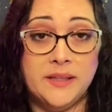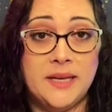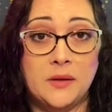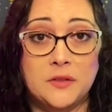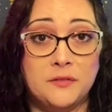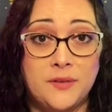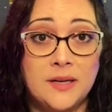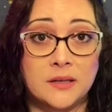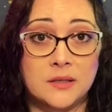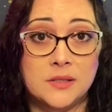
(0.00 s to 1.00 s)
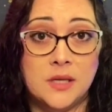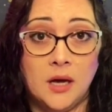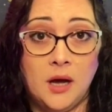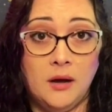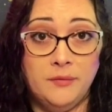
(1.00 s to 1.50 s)
out the fears
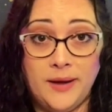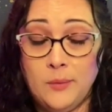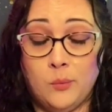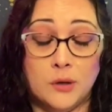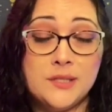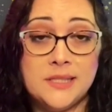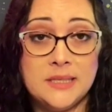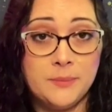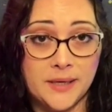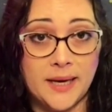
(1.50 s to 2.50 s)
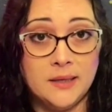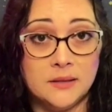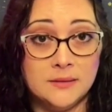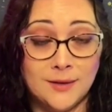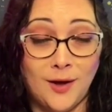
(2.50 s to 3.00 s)
of a worsening
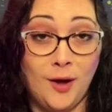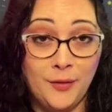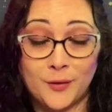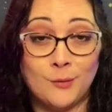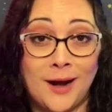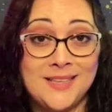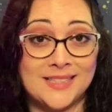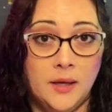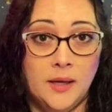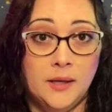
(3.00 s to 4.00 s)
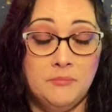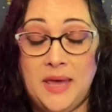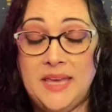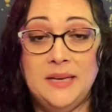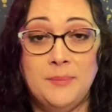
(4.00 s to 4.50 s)
banana on the horizon.
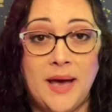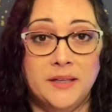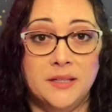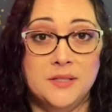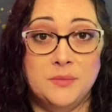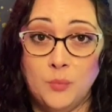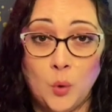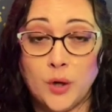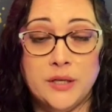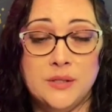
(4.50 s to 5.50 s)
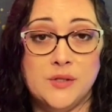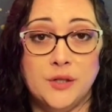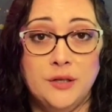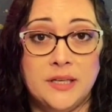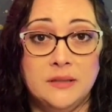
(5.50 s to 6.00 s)
Making matters more
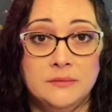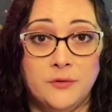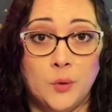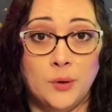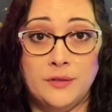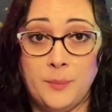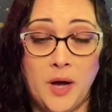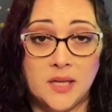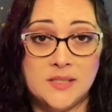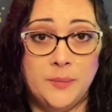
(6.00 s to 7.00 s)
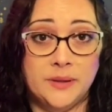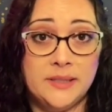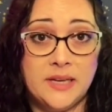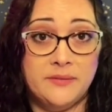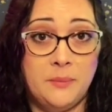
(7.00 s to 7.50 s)
concerning for the
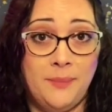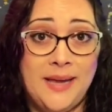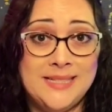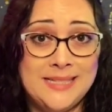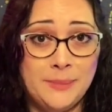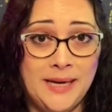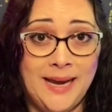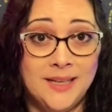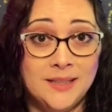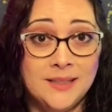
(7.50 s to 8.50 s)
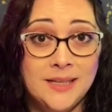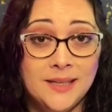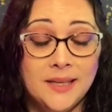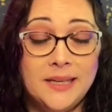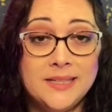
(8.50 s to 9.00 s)
possibility of an impending banana
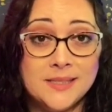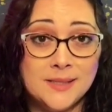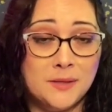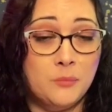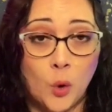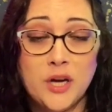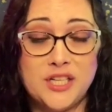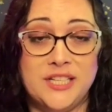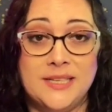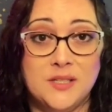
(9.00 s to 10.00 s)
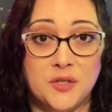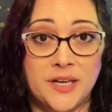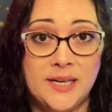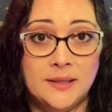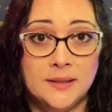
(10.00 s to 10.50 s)
is the mortgage
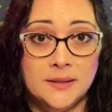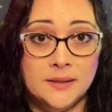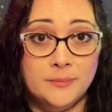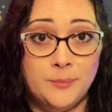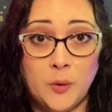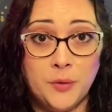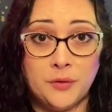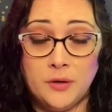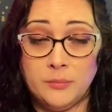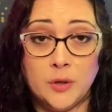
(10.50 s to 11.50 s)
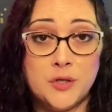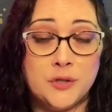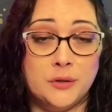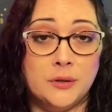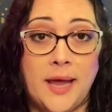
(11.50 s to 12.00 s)
industry. Both
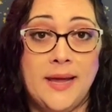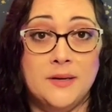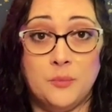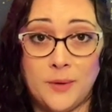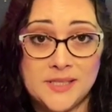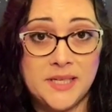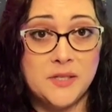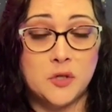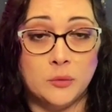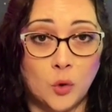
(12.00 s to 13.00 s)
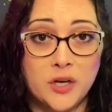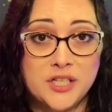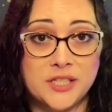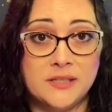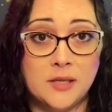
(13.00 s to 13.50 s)
commercial and residential
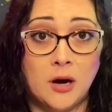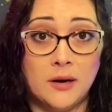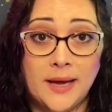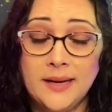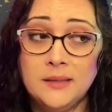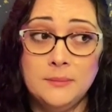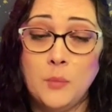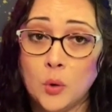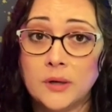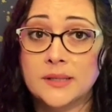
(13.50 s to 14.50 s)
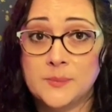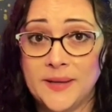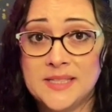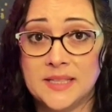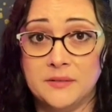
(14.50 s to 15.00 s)
mortgages are getting more
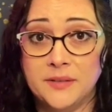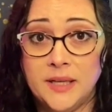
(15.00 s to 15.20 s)
expensive,